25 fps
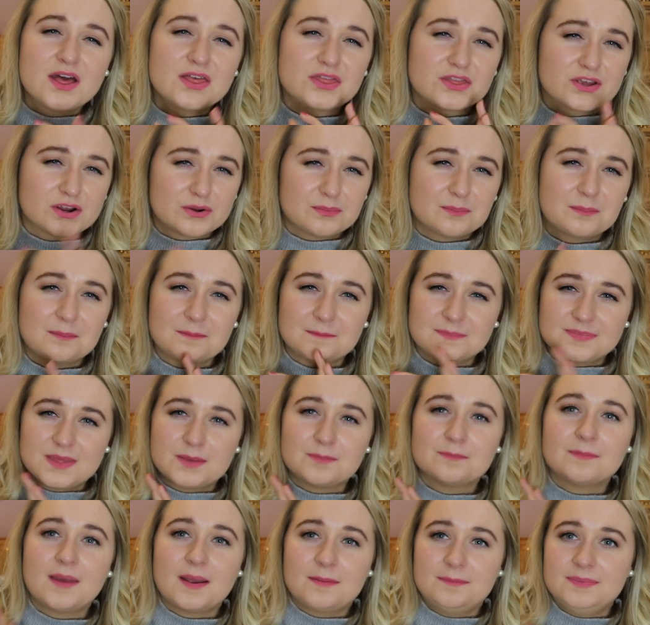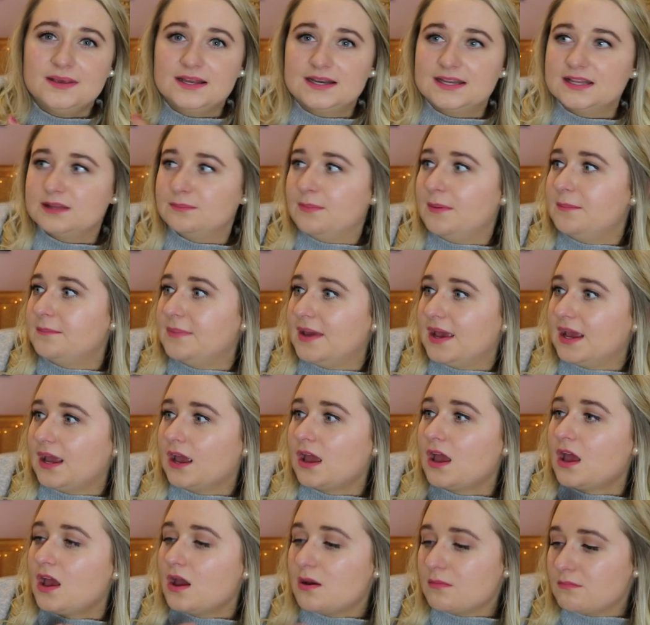They're, they might be a little bit big,
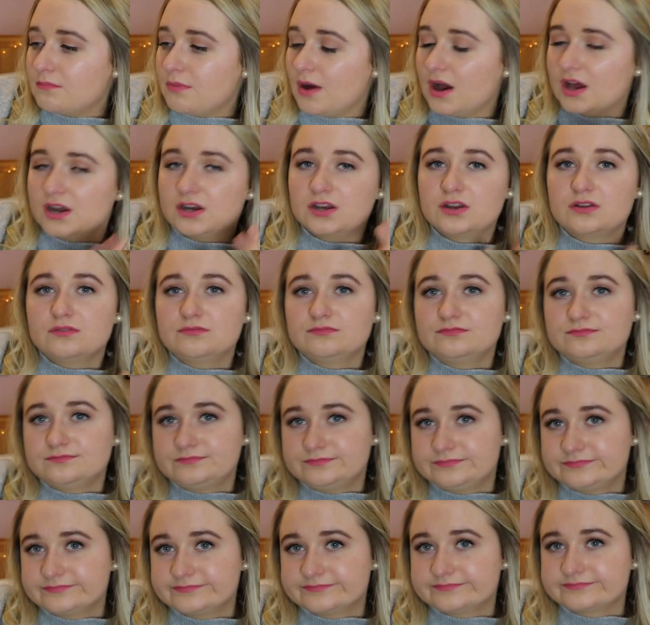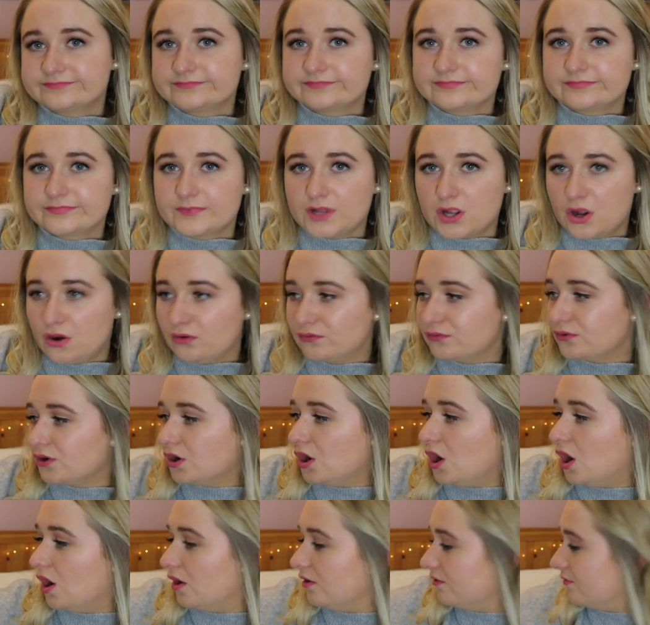but
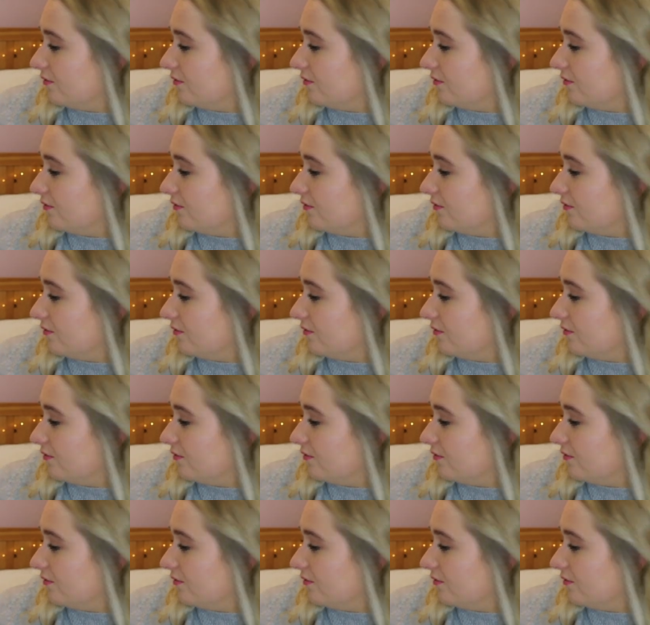overall